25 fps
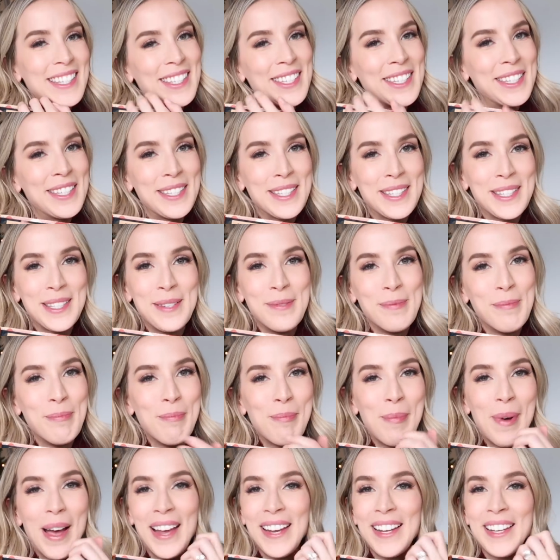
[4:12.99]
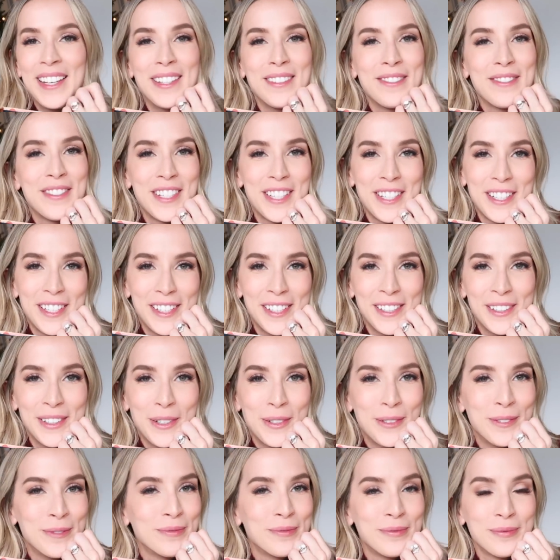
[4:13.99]
This is my gift to
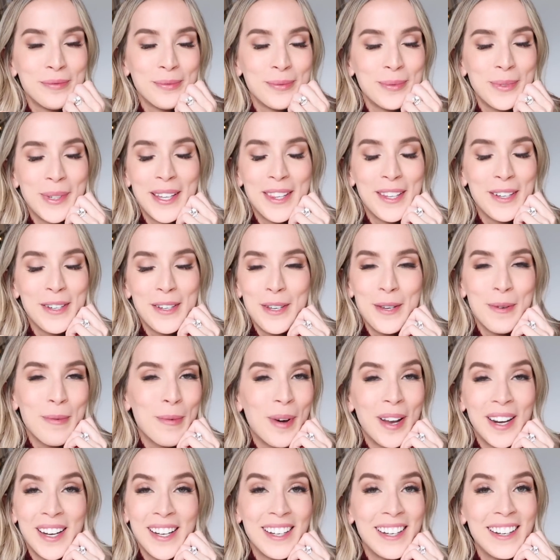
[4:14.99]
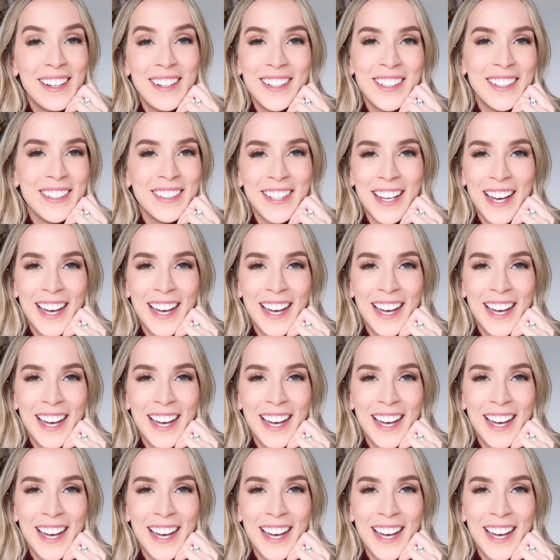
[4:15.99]
you whether you wanted it or